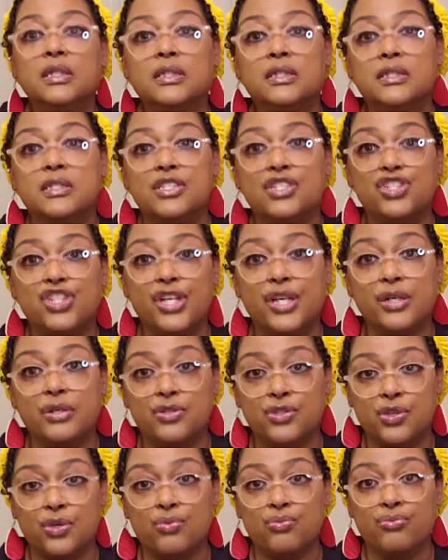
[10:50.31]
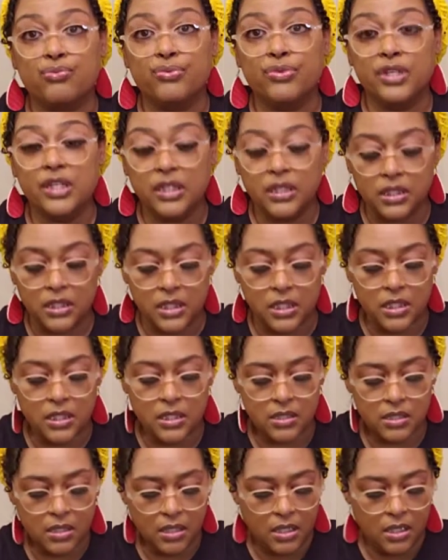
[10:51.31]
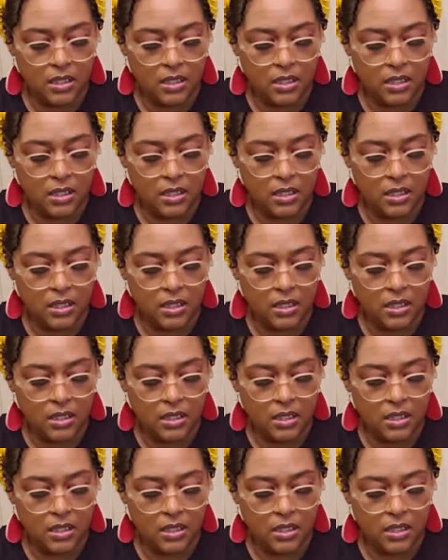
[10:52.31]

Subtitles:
the shells are really,